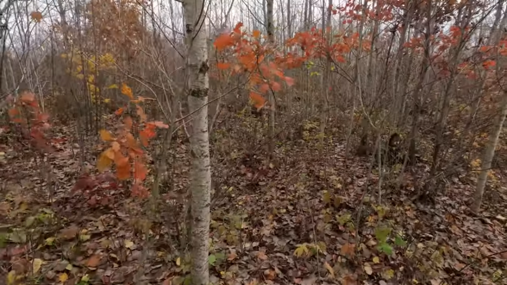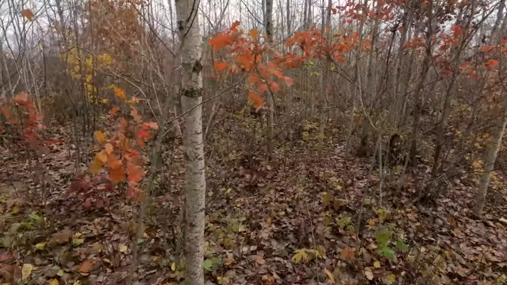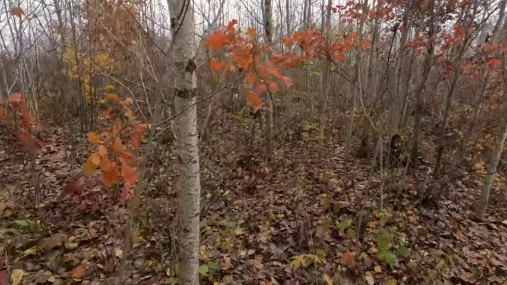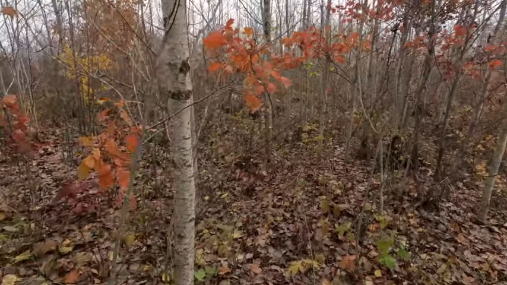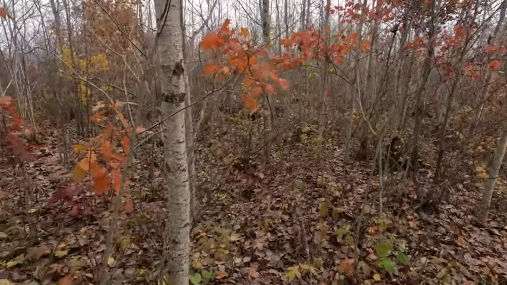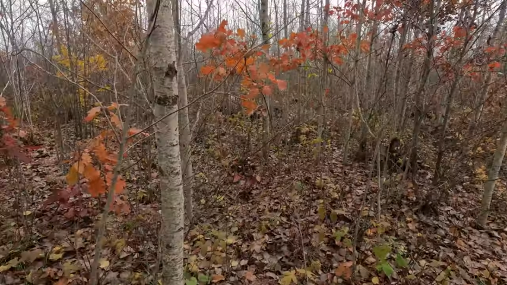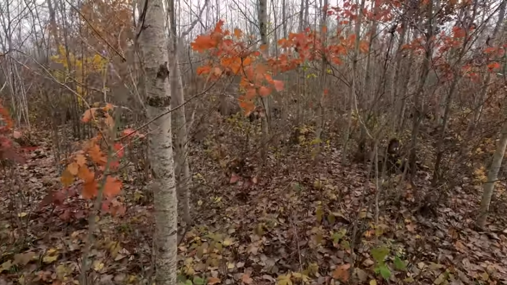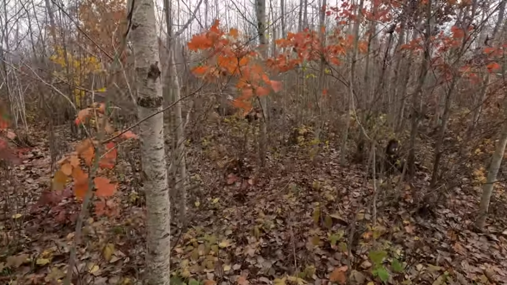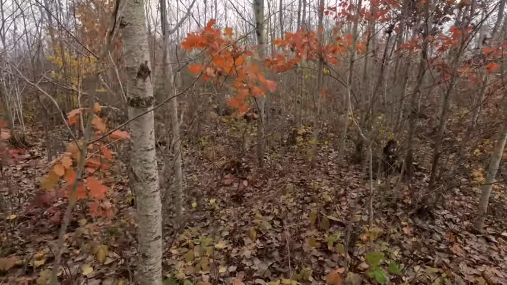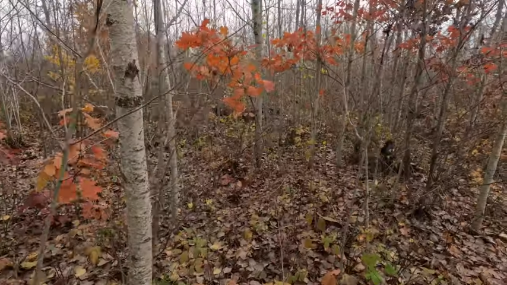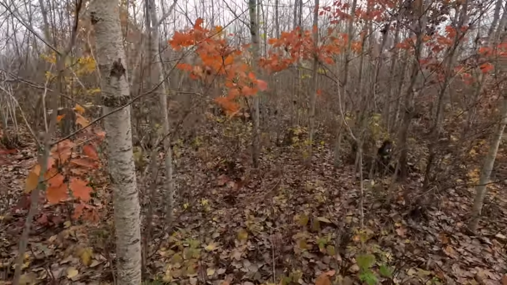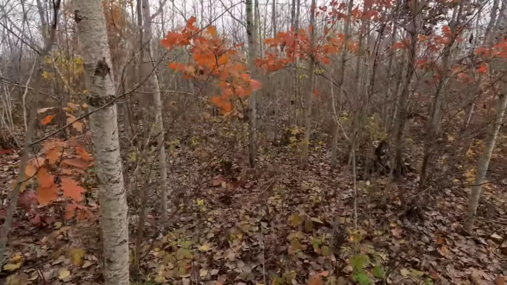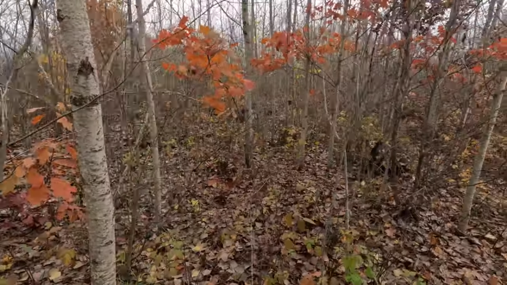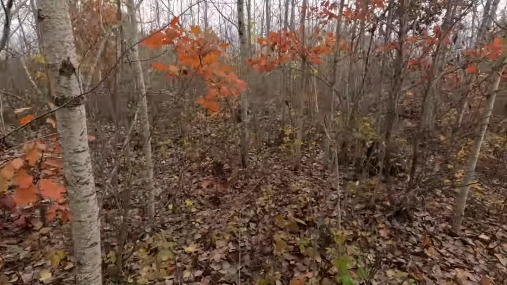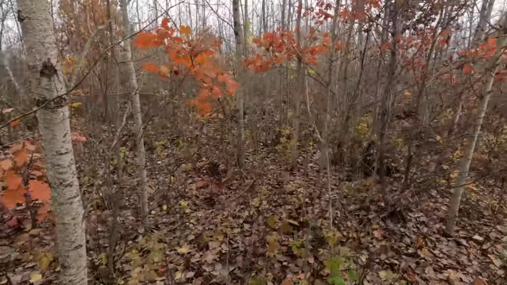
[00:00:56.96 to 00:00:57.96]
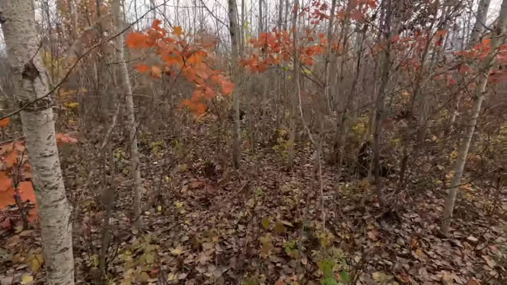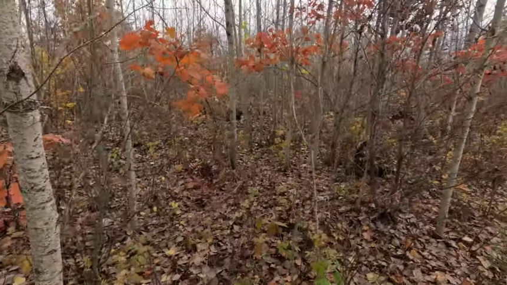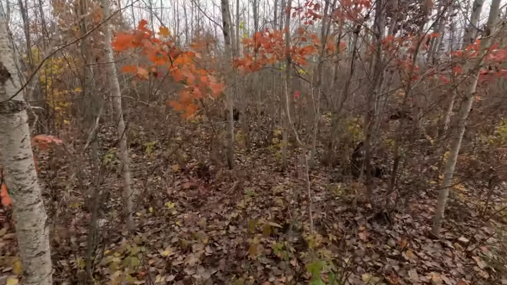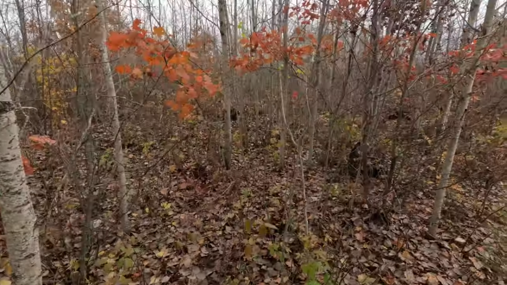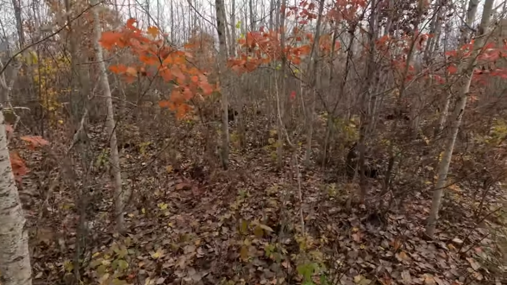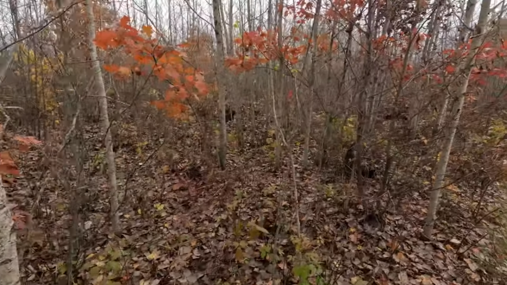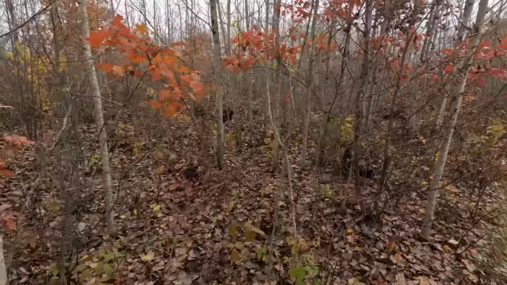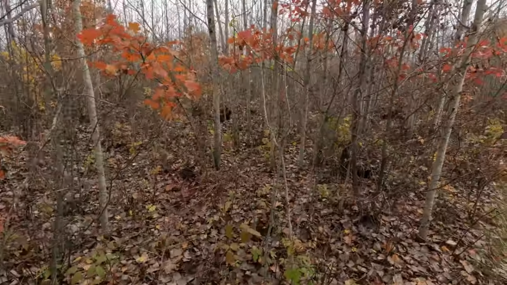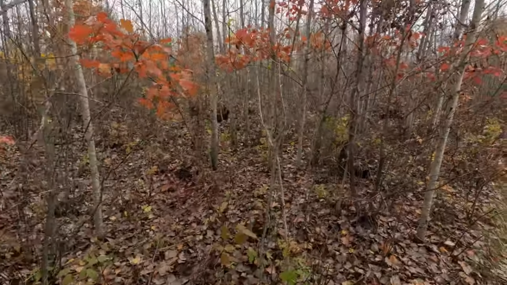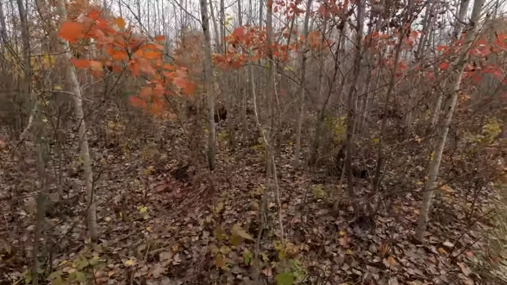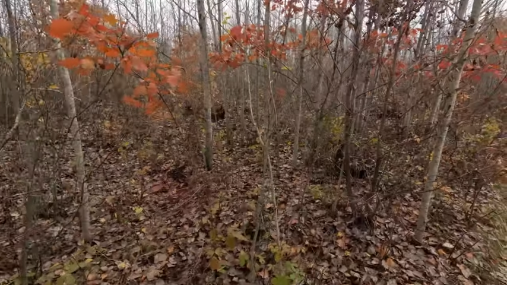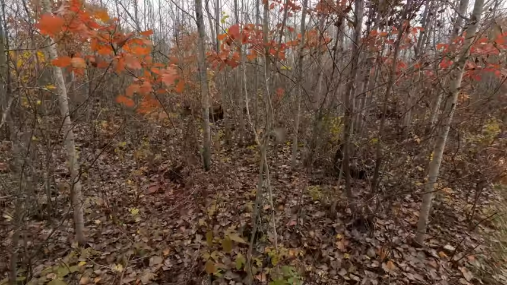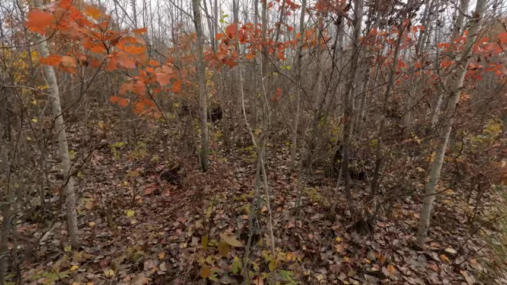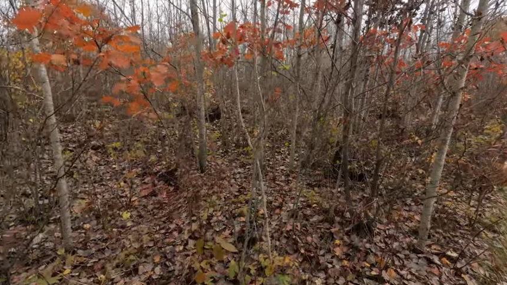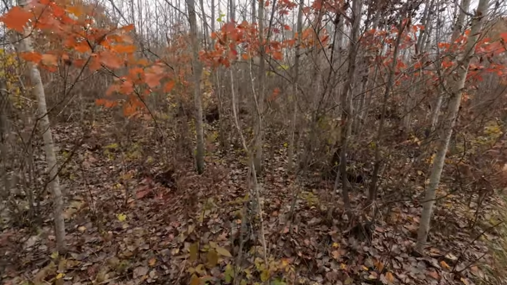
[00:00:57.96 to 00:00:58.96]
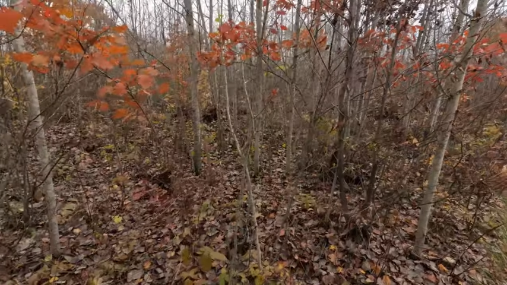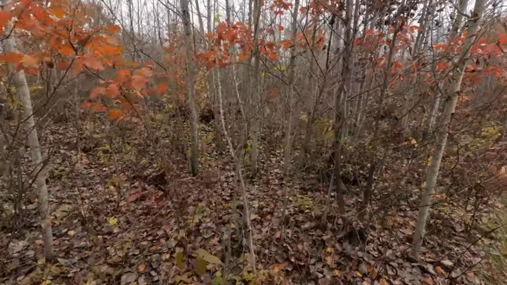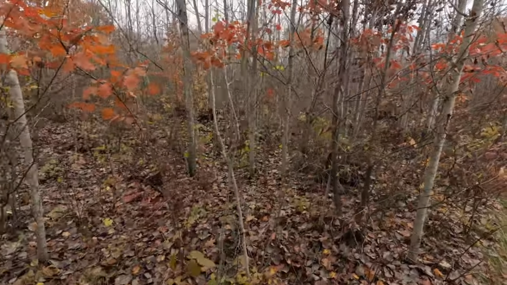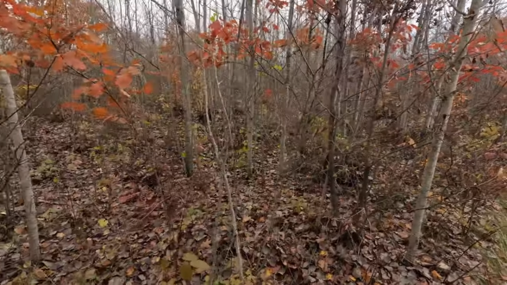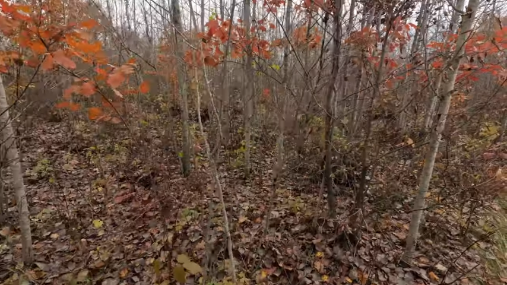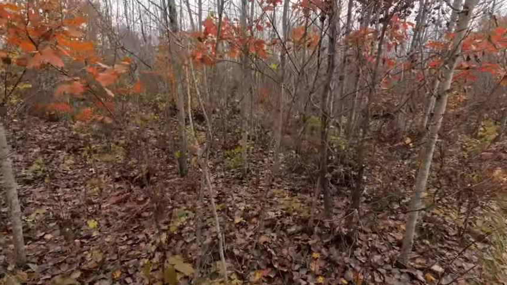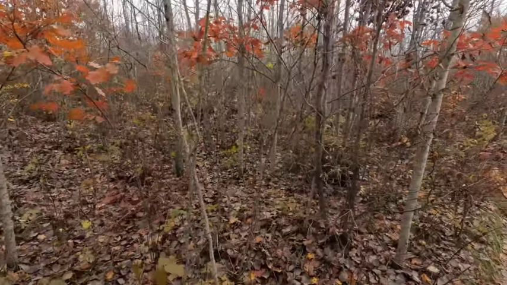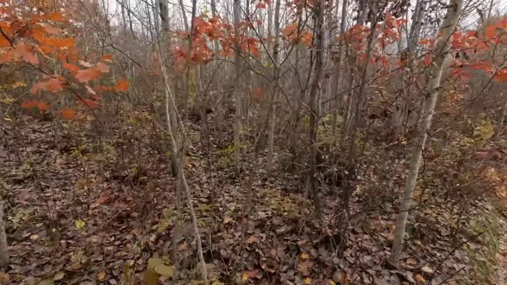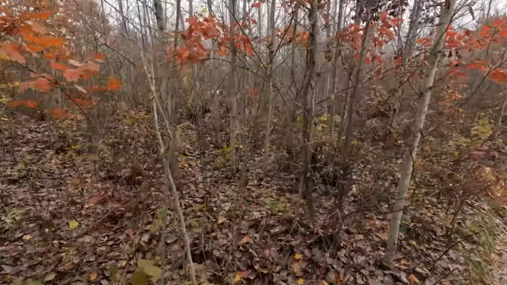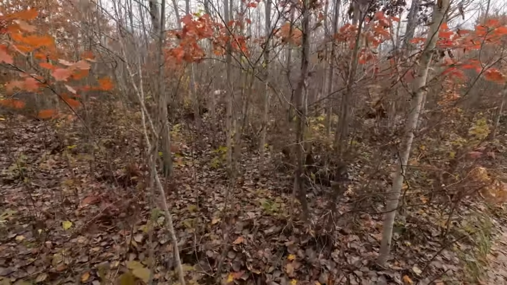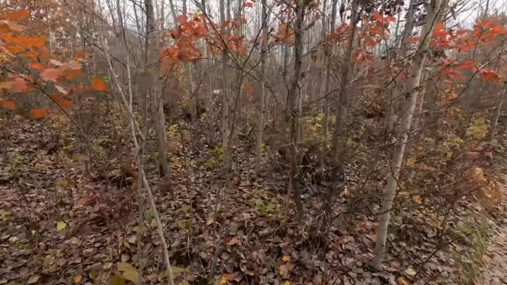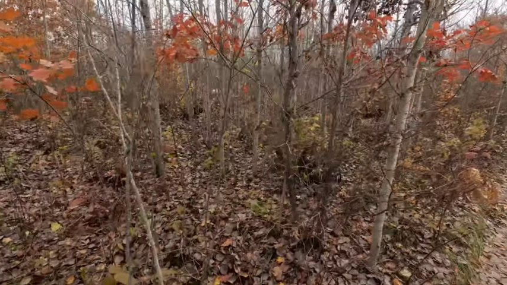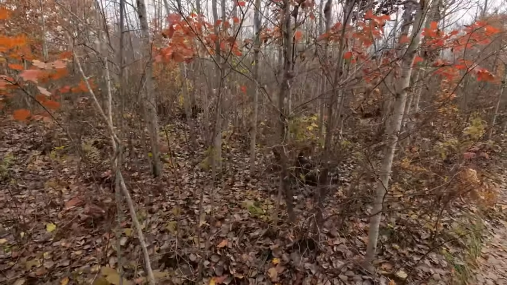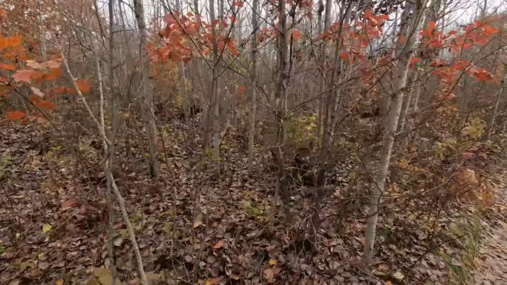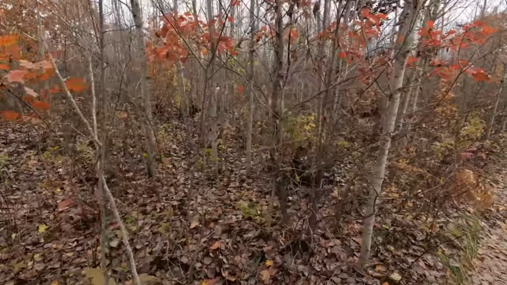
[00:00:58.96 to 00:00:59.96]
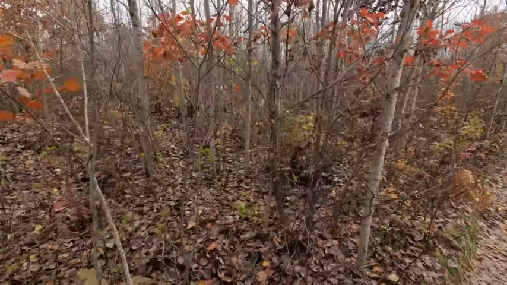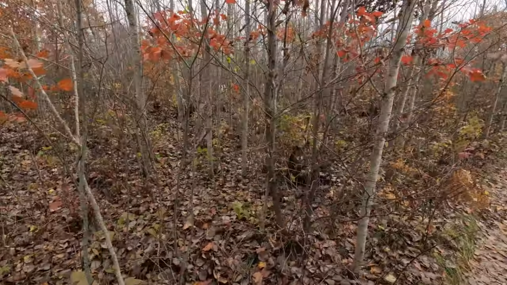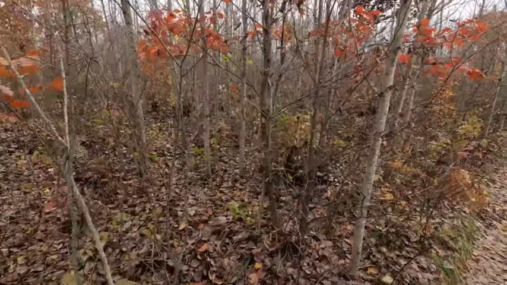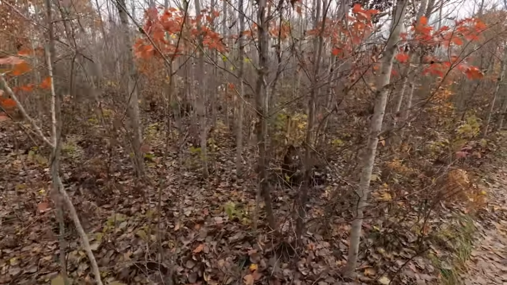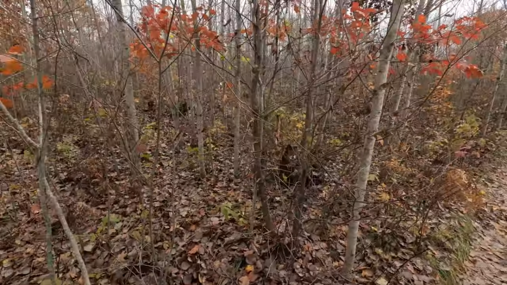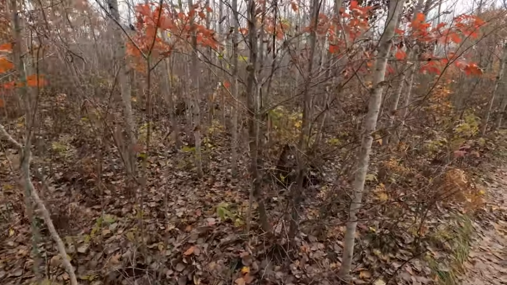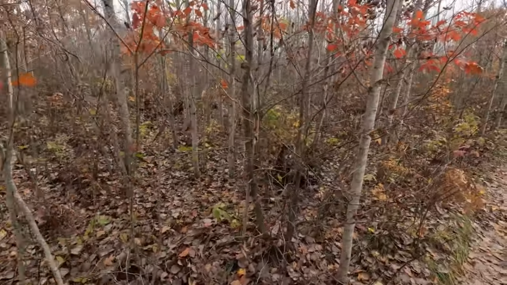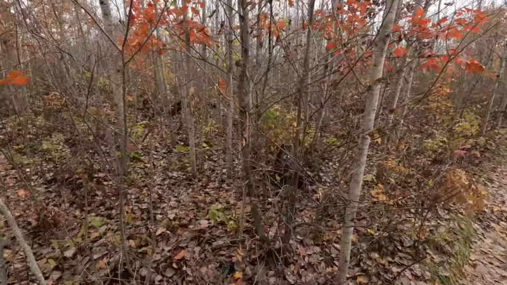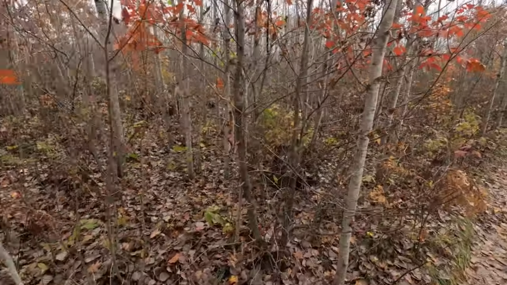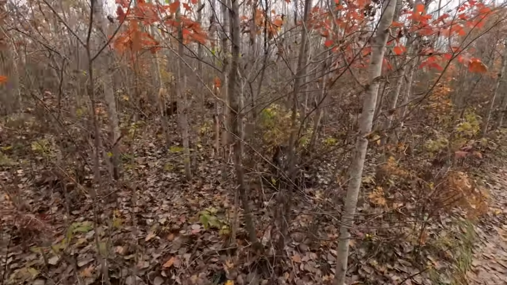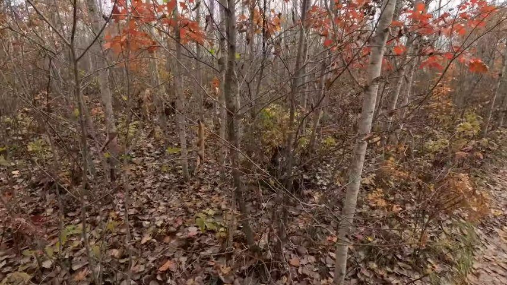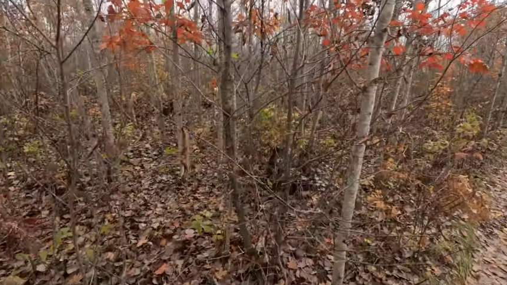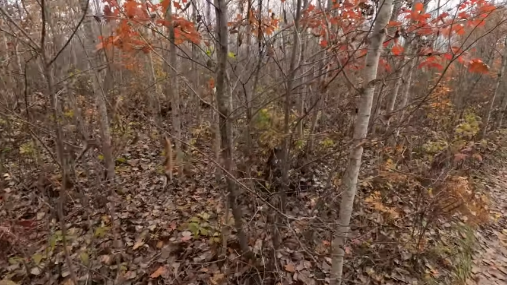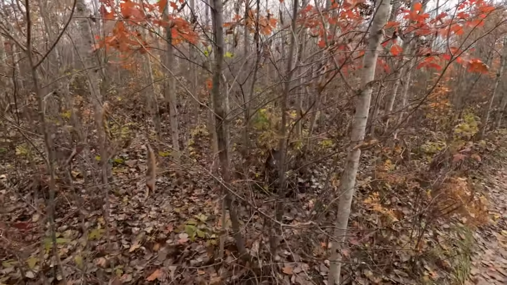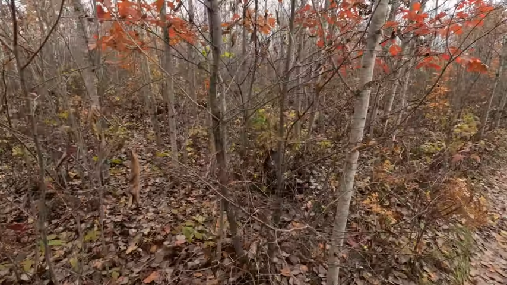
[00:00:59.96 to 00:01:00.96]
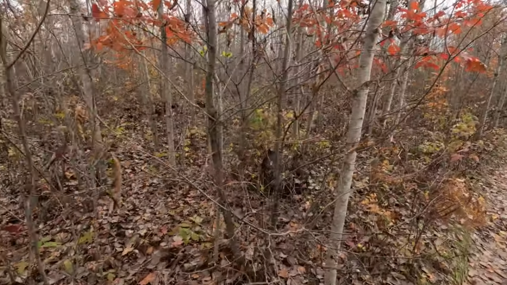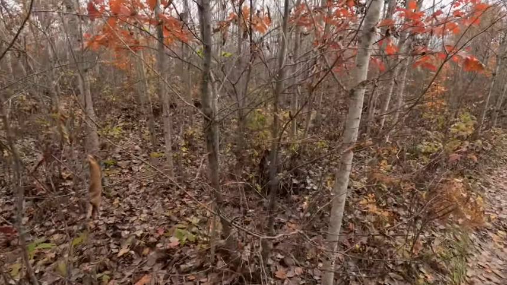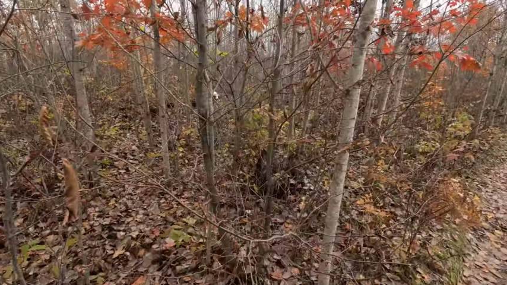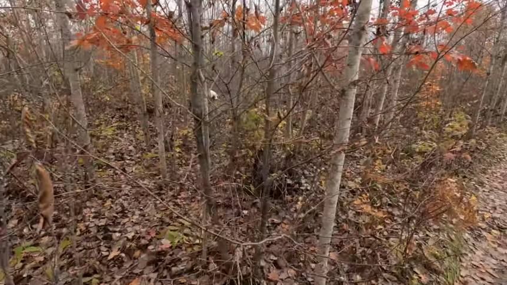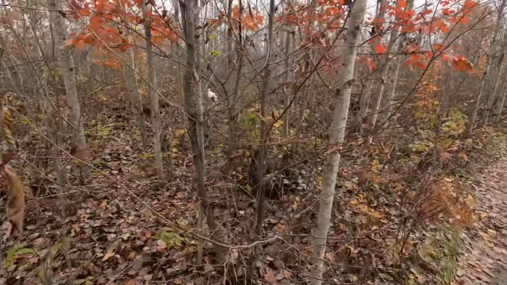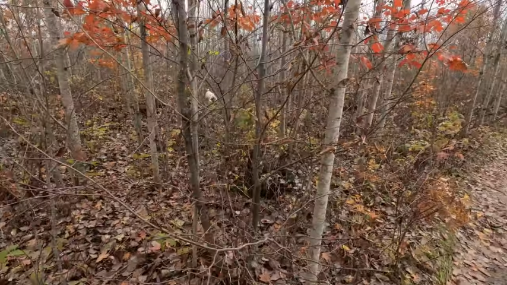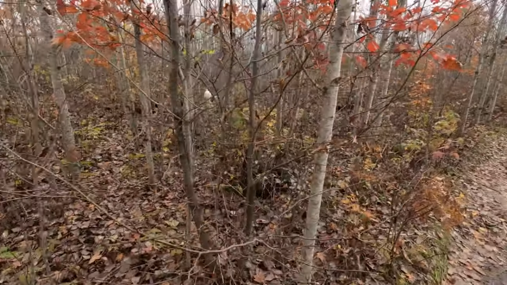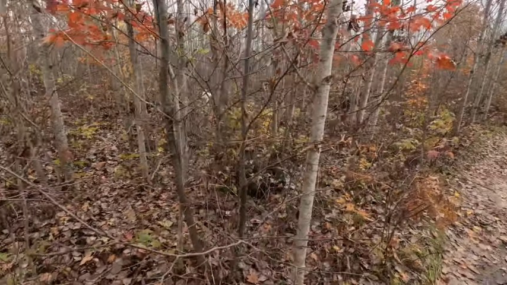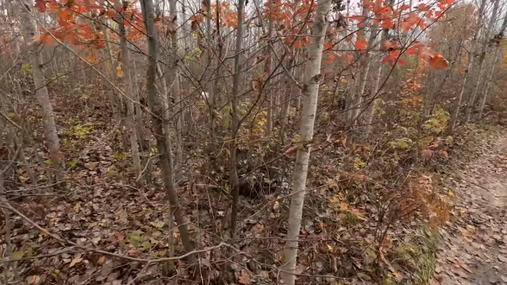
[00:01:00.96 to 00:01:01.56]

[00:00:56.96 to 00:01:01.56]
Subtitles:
Nobody's mouth can be seen.